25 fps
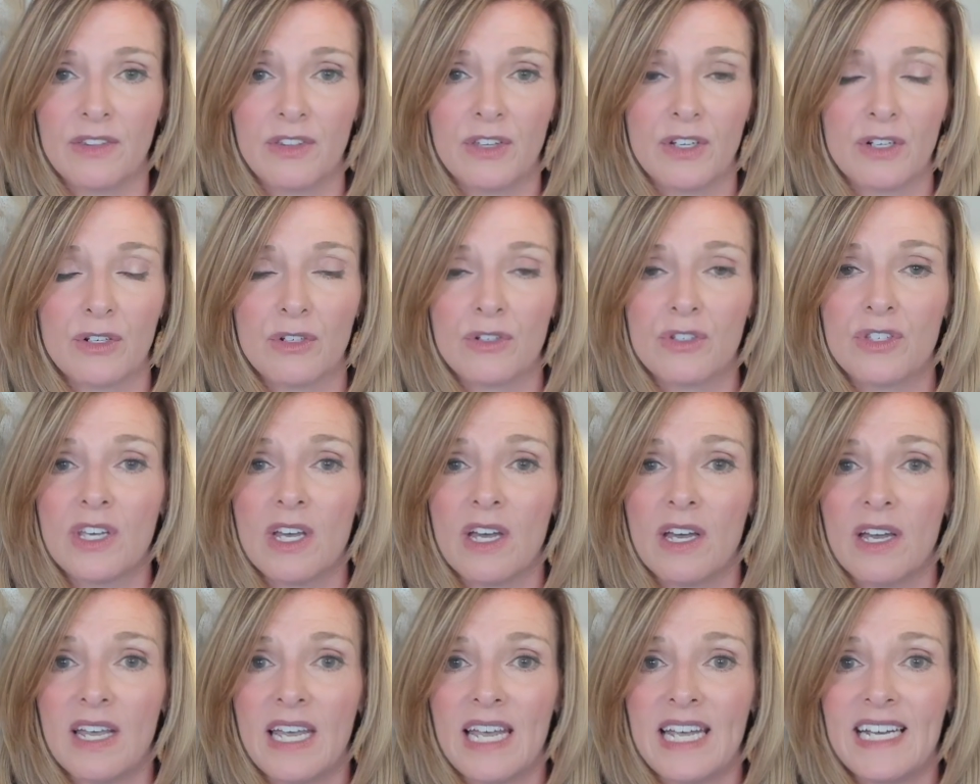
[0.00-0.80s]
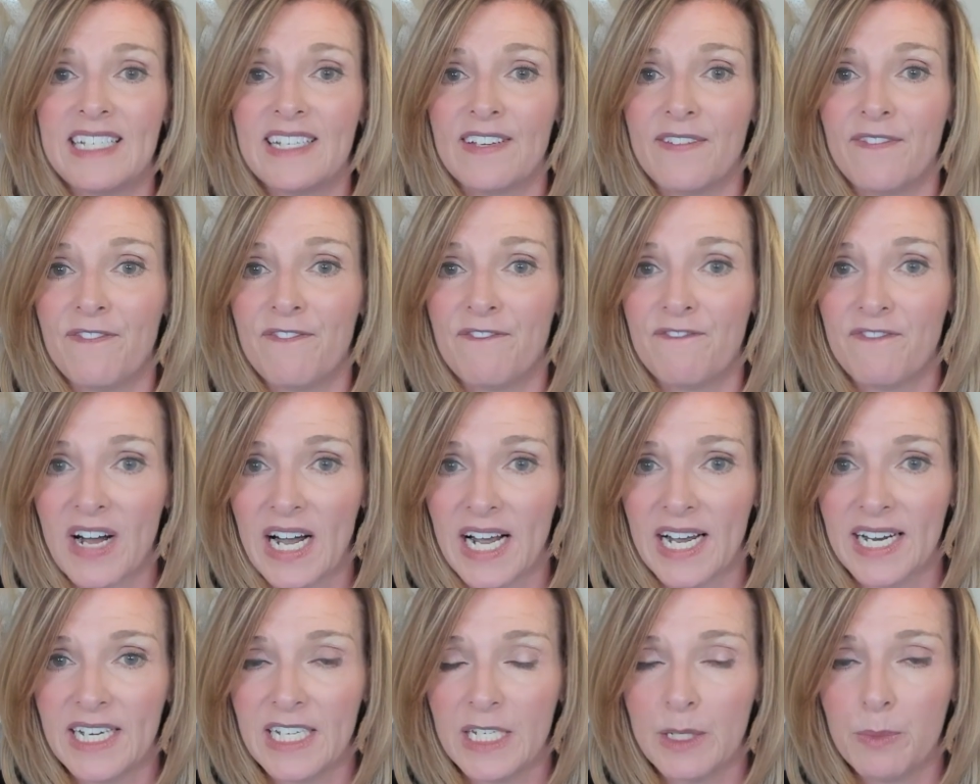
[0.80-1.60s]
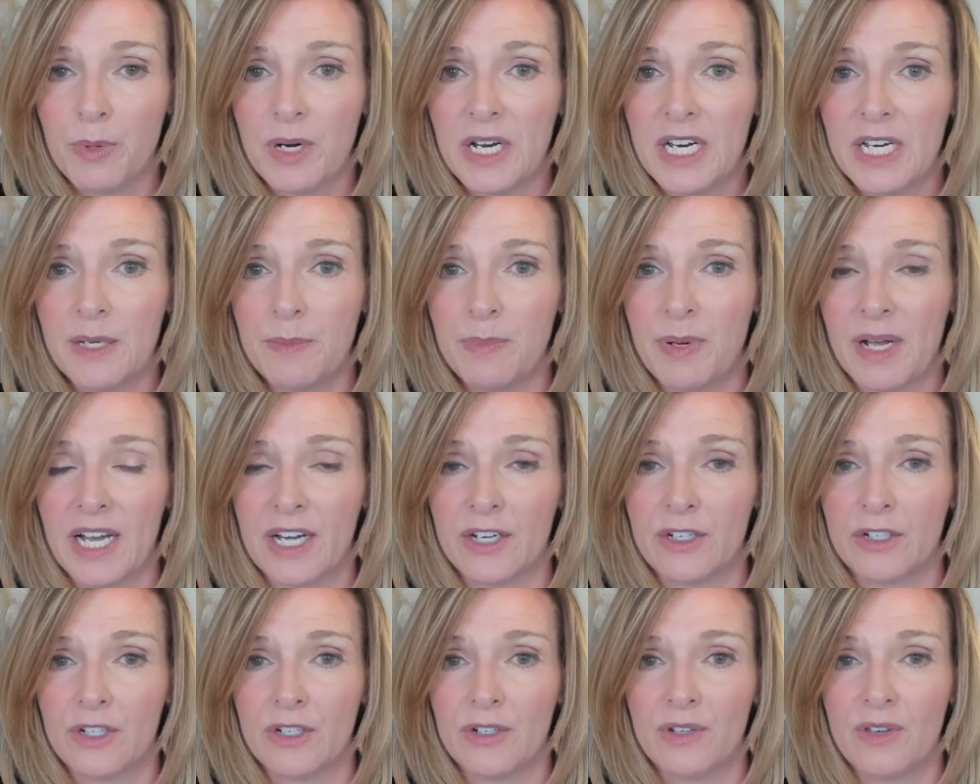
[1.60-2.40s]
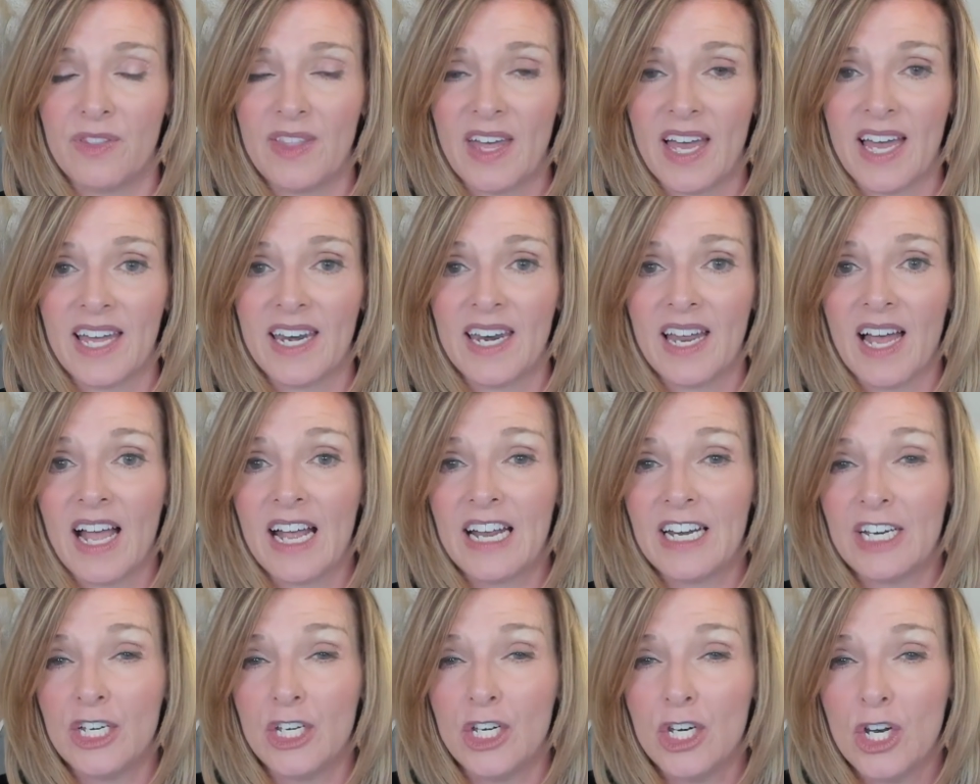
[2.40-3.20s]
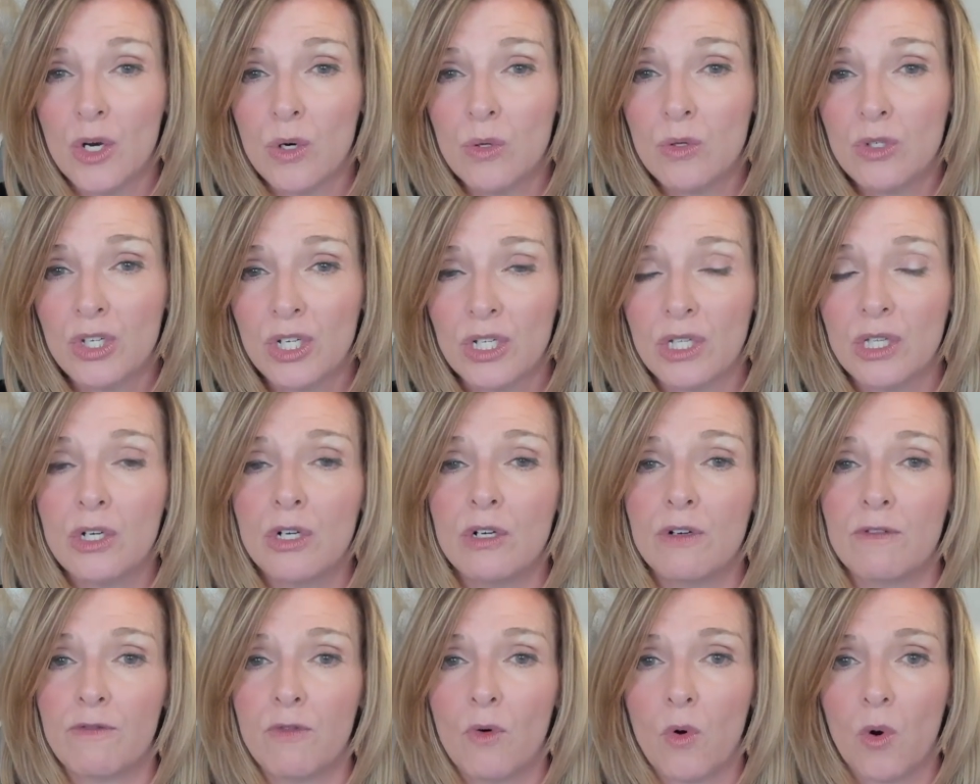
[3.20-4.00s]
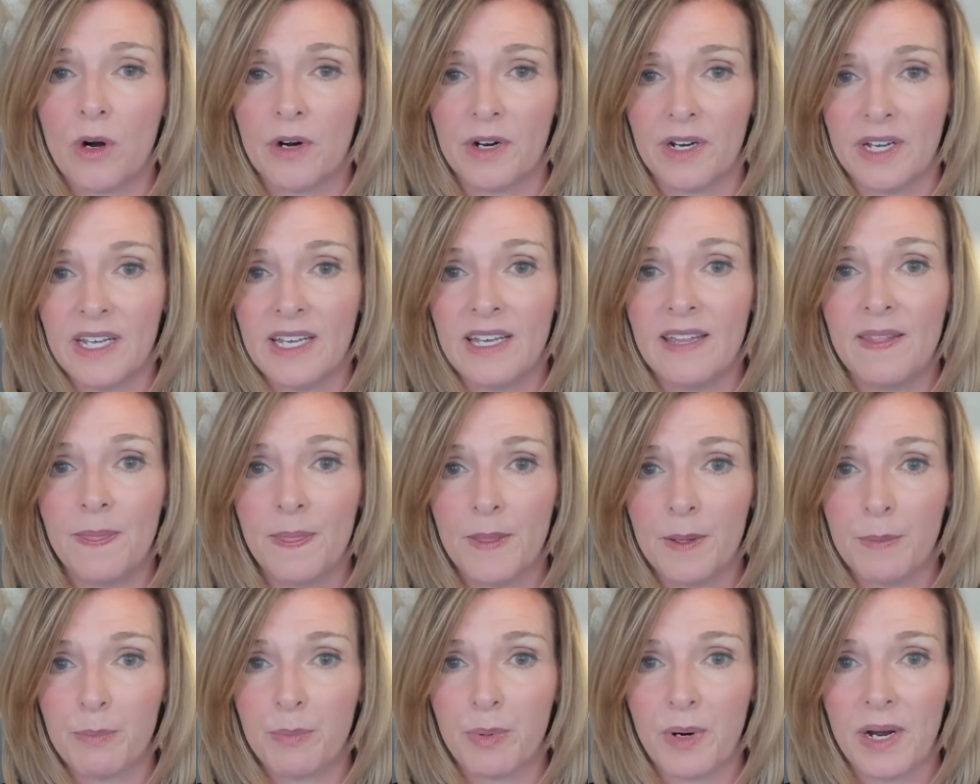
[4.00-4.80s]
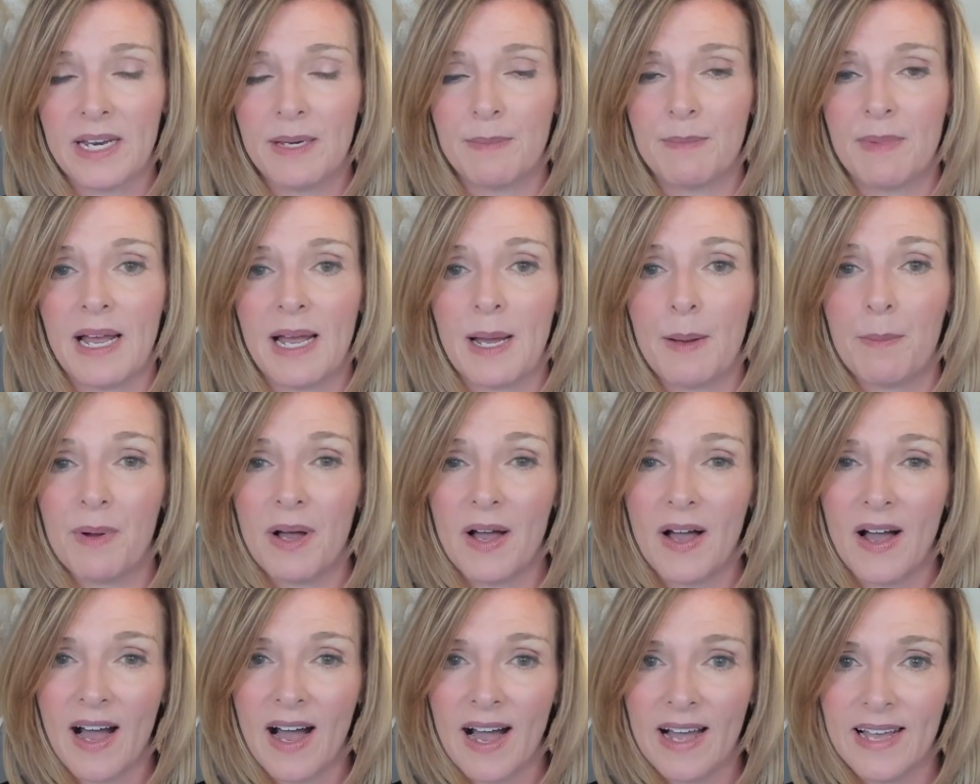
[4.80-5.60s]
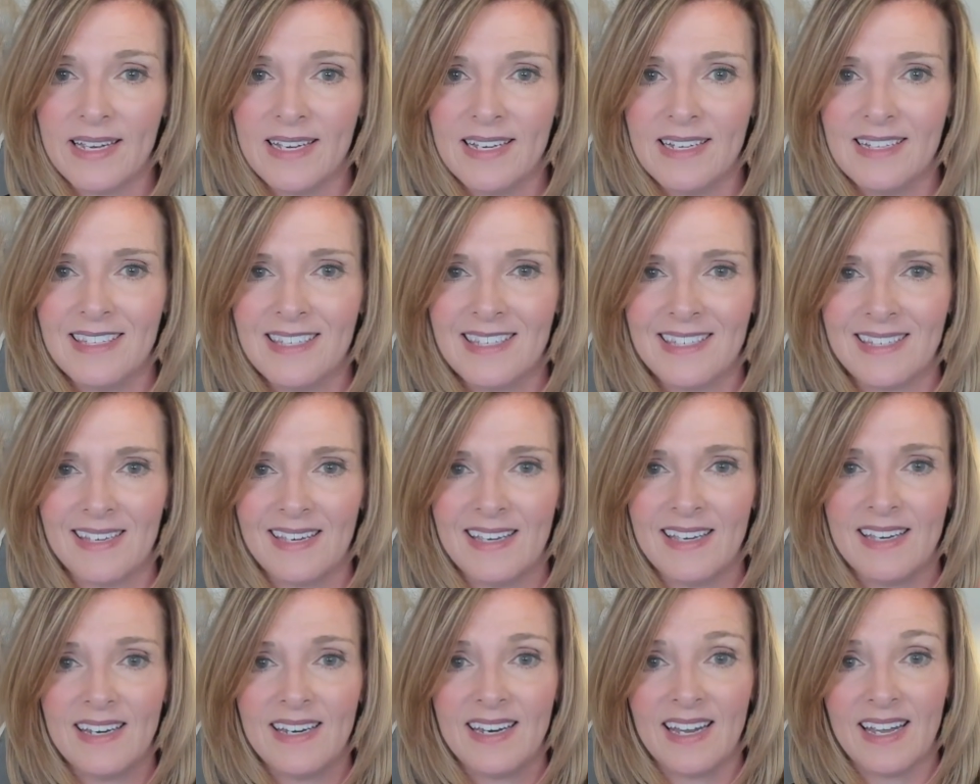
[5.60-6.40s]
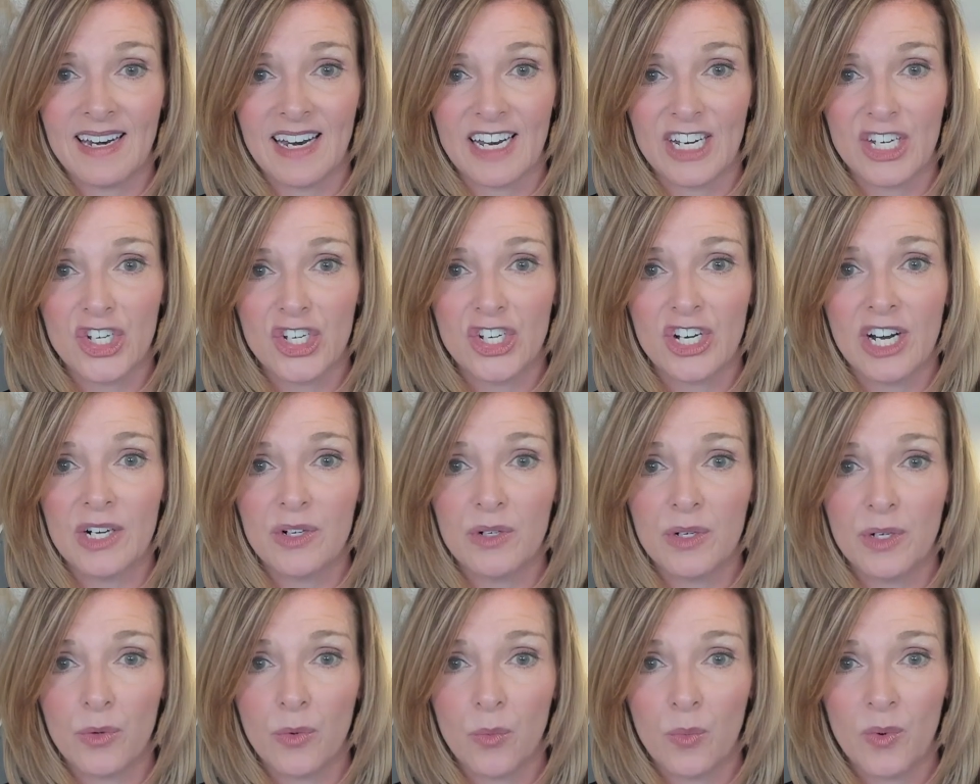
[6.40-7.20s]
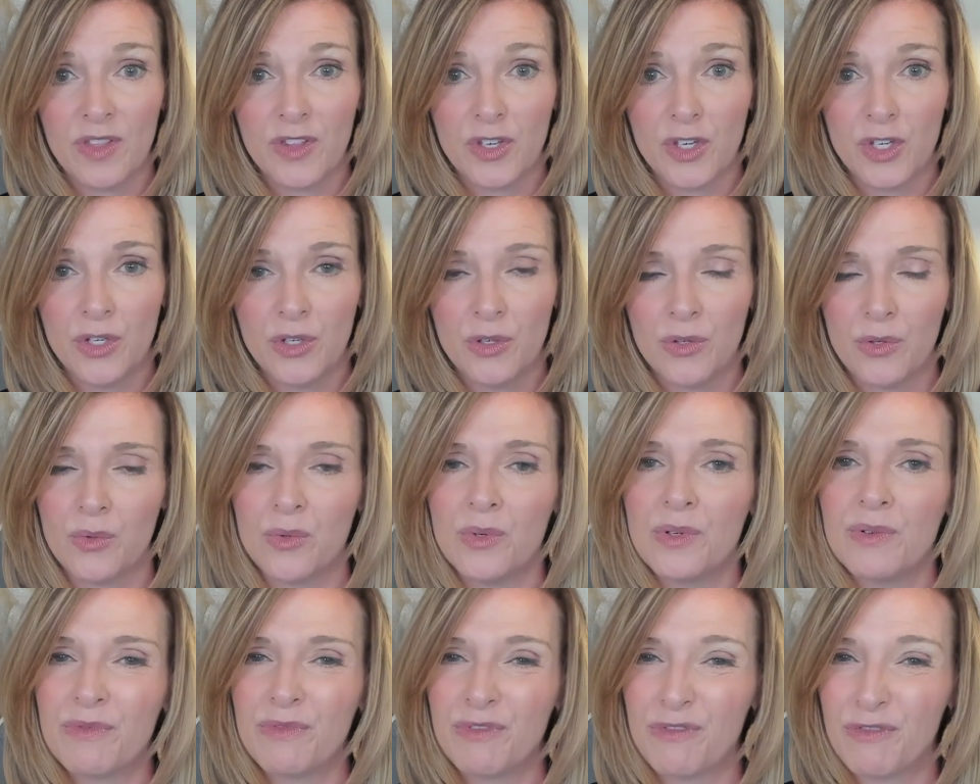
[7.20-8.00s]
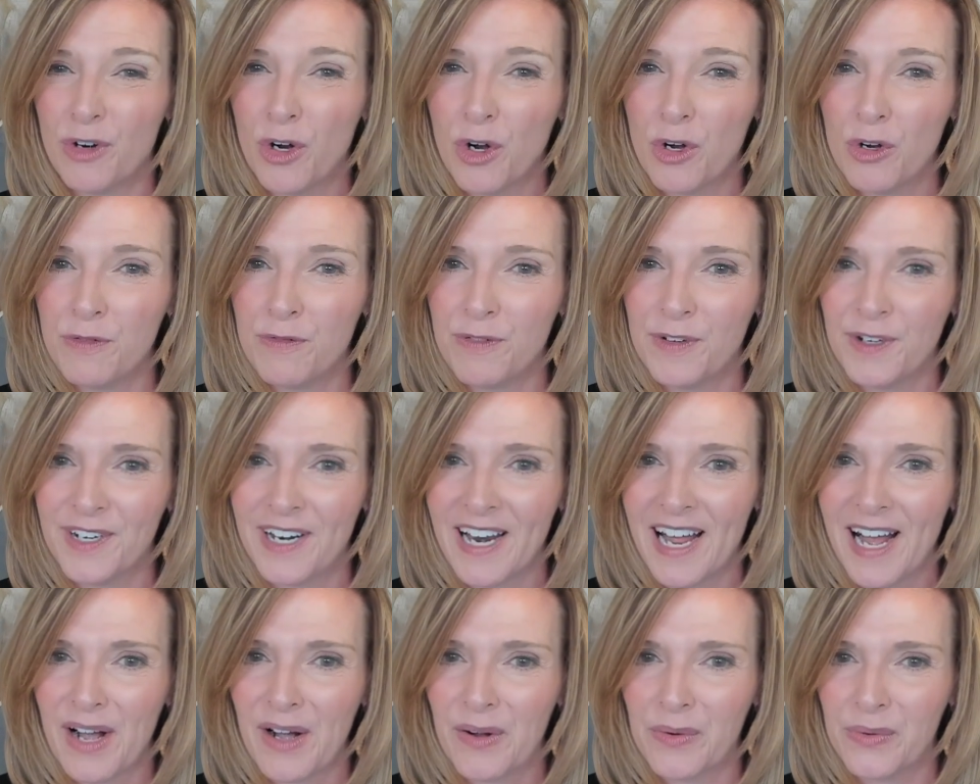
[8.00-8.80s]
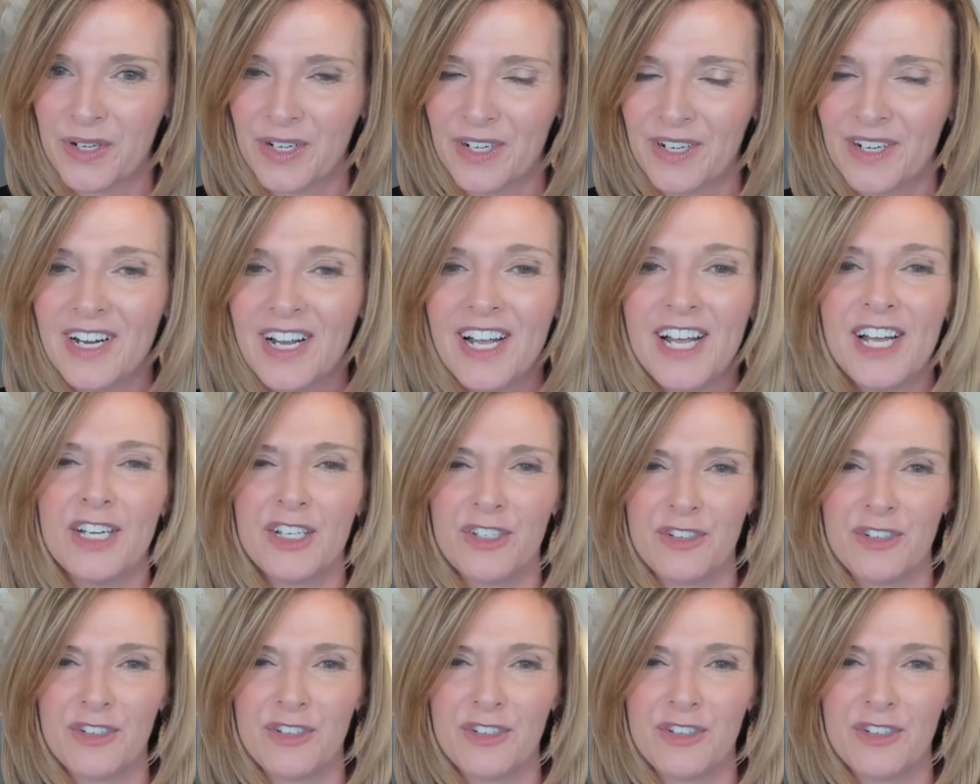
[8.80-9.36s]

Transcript: There's a defined brain pattern that I know to look for in the brain map. I can see it and I share it with you for over an hour.